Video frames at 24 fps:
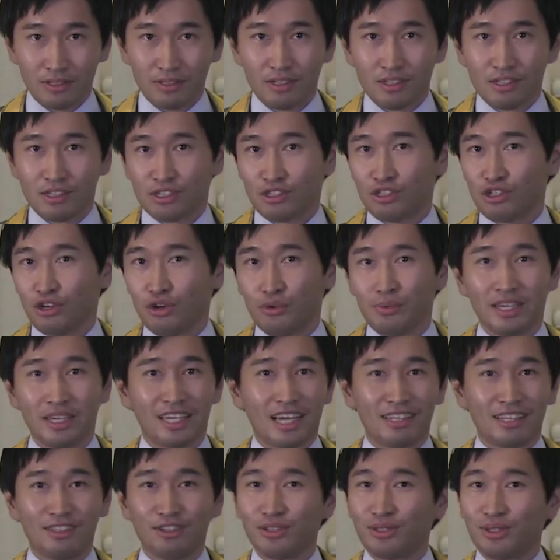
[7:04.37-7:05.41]
So we
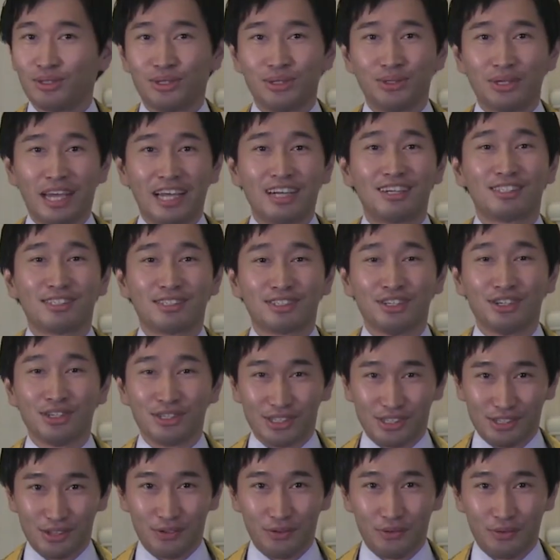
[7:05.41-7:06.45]
cannot do
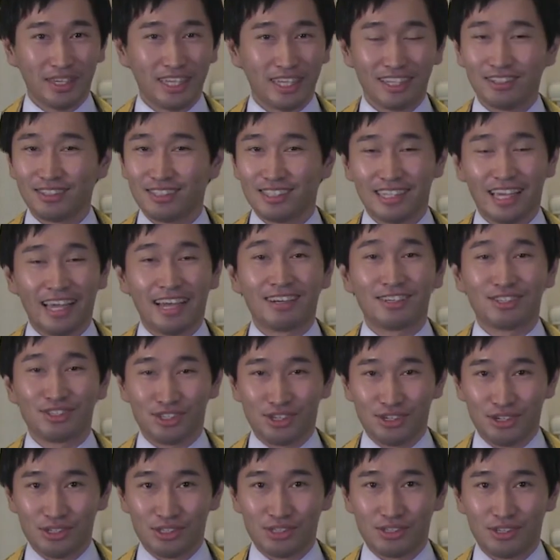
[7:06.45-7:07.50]
excuse. We cannot say
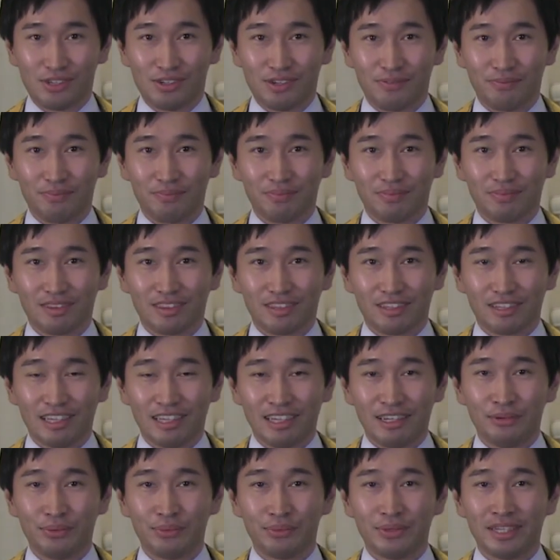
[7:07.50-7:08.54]
excuse if
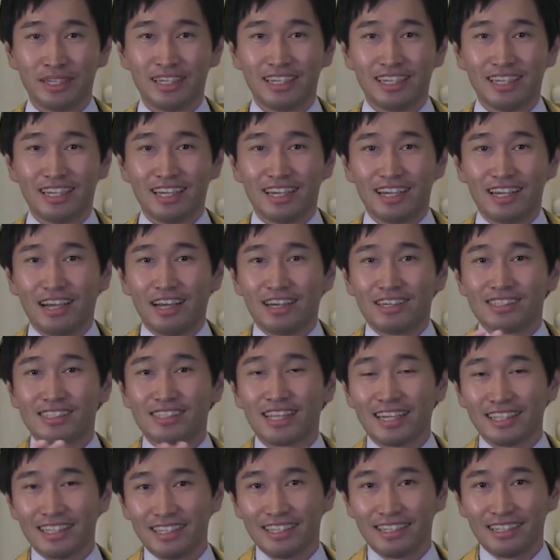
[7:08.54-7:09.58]
we
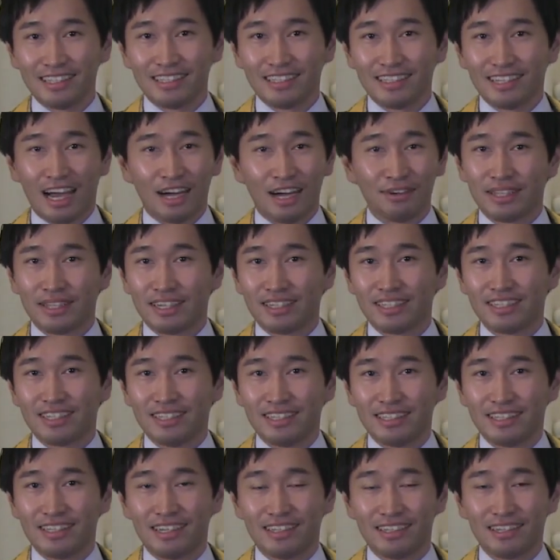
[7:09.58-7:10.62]
study after
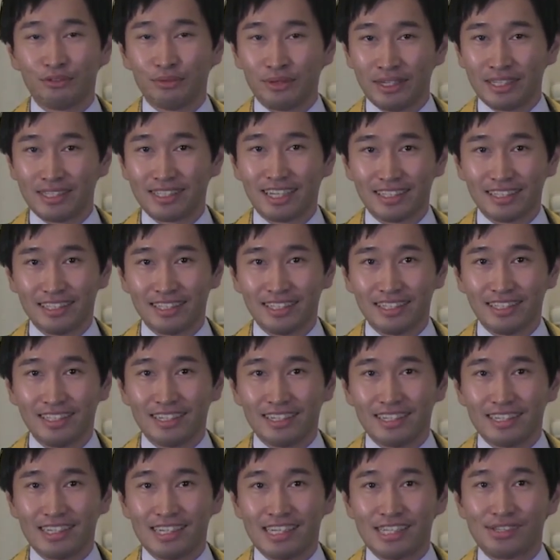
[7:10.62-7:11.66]
he we study
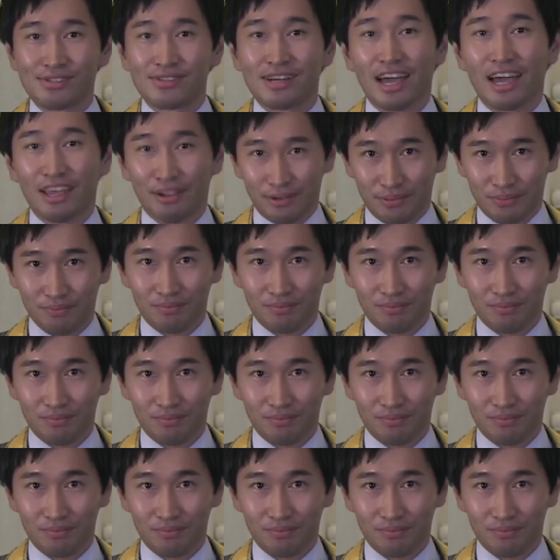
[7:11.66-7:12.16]
his life.